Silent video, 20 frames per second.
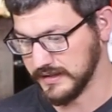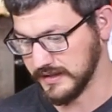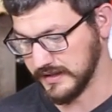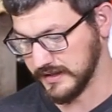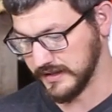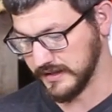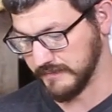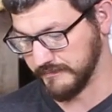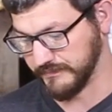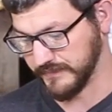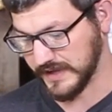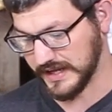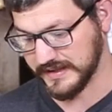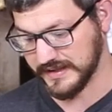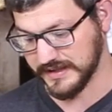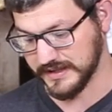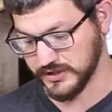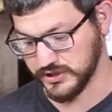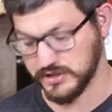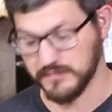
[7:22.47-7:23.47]
I
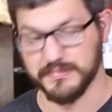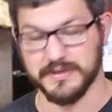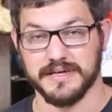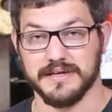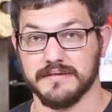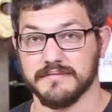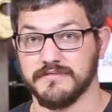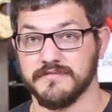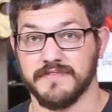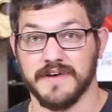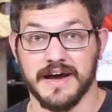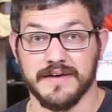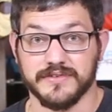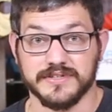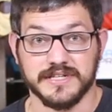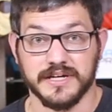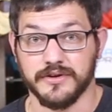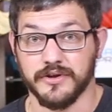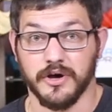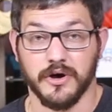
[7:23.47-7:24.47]
think this should be $5 or
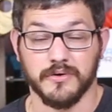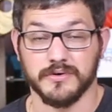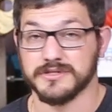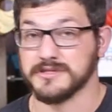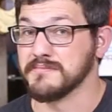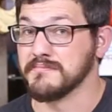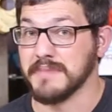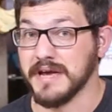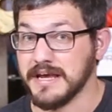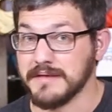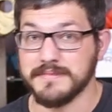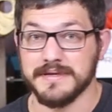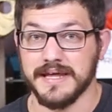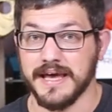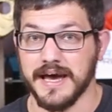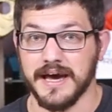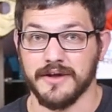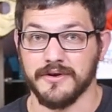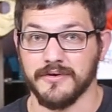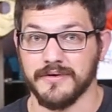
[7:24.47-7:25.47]
$10 maybe to
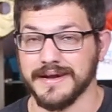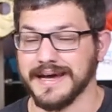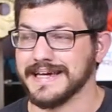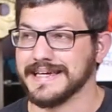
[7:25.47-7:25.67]
add on.